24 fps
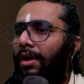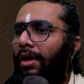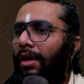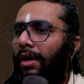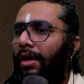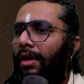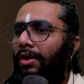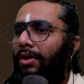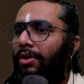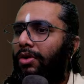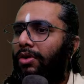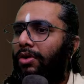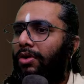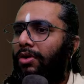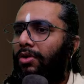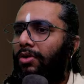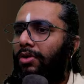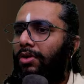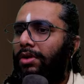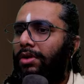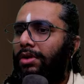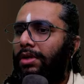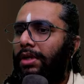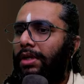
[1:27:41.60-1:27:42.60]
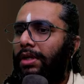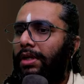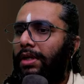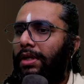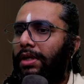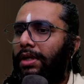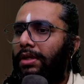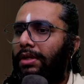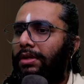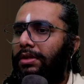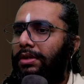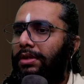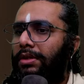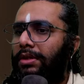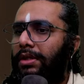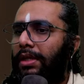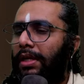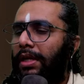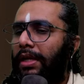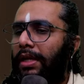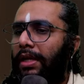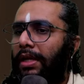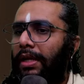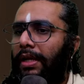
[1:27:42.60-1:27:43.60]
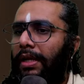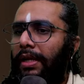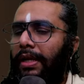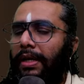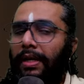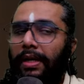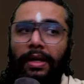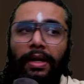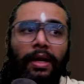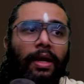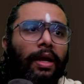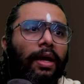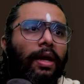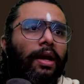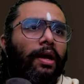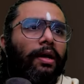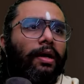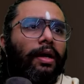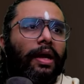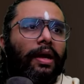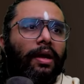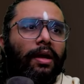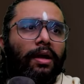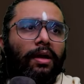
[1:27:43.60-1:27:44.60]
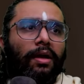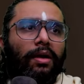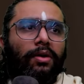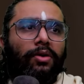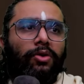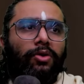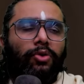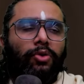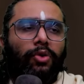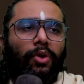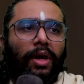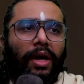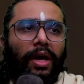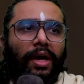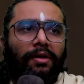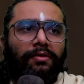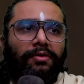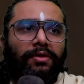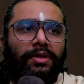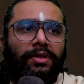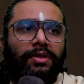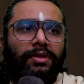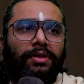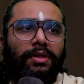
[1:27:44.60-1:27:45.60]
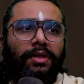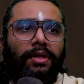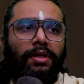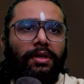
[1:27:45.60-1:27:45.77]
I don't think it is still... do you have this...